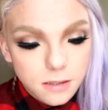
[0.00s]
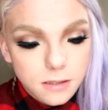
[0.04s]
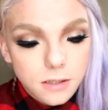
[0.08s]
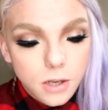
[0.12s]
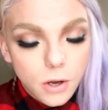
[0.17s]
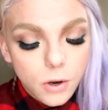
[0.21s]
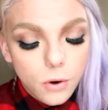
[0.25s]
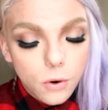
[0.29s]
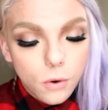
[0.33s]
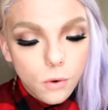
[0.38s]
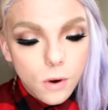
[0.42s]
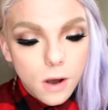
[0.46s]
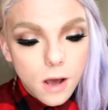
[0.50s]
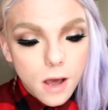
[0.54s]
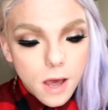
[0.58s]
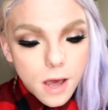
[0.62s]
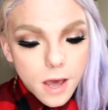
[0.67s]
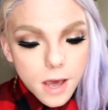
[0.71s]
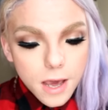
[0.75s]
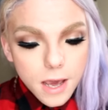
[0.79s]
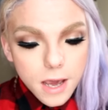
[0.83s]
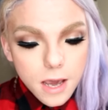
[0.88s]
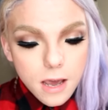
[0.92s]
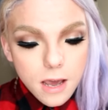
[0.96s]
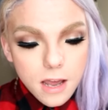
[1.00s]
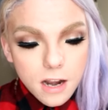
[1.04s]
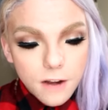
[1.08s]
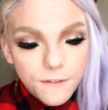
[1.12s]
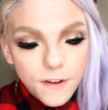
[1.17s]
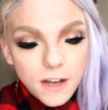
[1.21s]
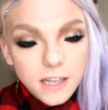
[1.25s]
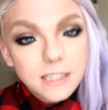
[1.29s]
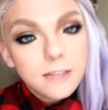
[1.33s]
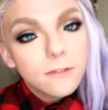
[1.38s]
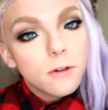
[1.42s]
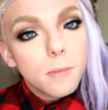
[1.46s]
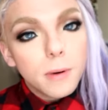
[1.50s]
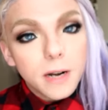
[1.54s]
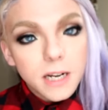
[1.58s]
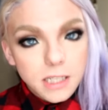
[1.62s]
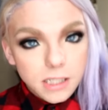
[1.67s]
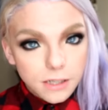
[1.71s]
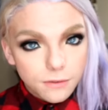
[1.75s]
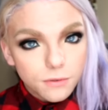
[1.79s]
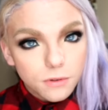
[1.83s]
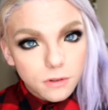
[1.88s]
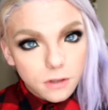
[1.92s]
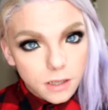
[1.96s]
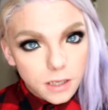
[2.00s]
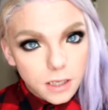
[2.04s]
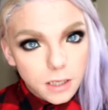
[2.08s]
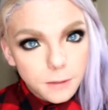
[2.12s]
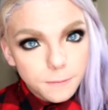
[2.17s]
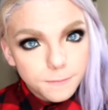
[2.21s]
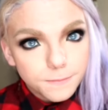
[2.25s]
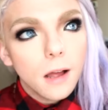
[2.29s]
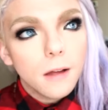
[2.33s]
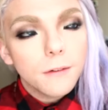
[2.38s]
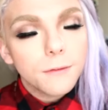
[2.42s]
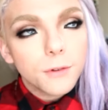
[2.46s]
So it affects everybody differently.